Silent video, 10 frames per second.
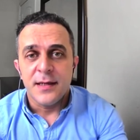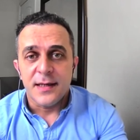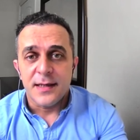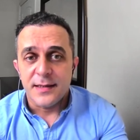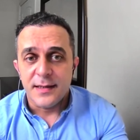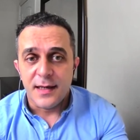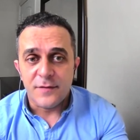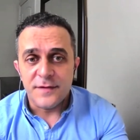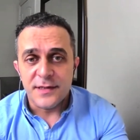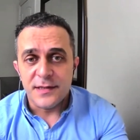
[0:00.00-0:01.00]
And out
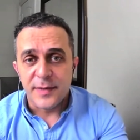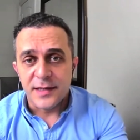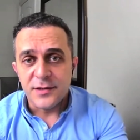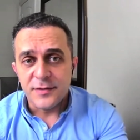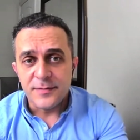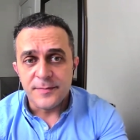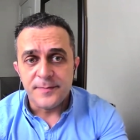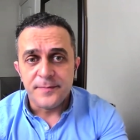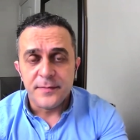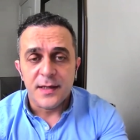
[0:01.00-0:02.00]
of this passion,
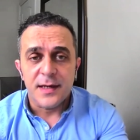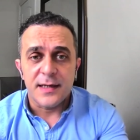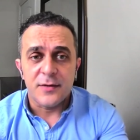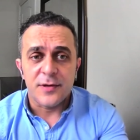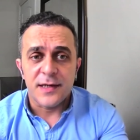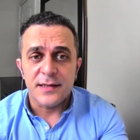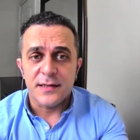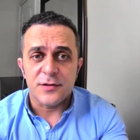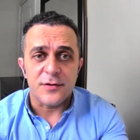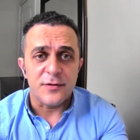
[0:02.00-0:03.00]
I created a
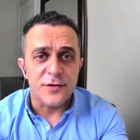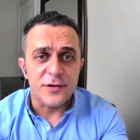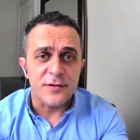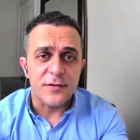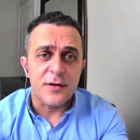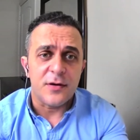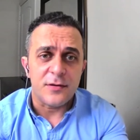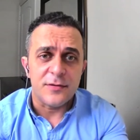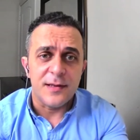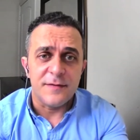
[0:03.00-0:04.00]
solution
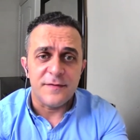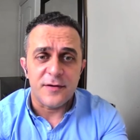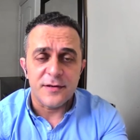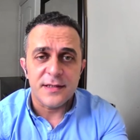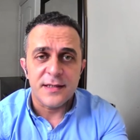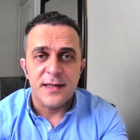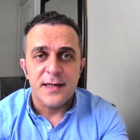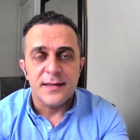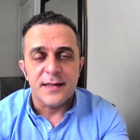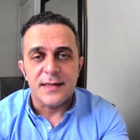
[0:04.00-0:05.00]
called Livox
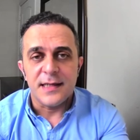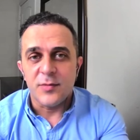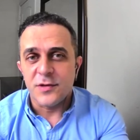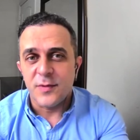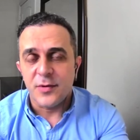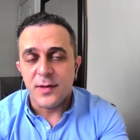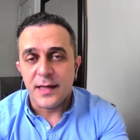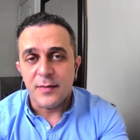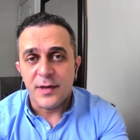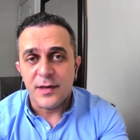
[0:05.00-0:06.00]
that enables people
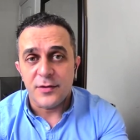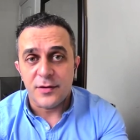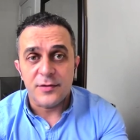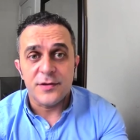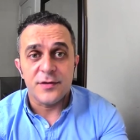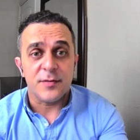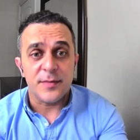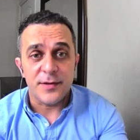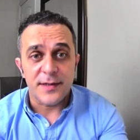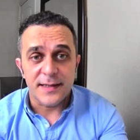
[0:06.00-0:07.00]
like my daughter to
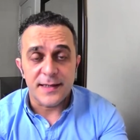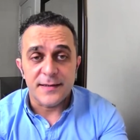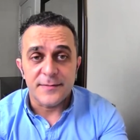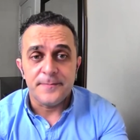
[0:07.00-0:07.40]
communicate.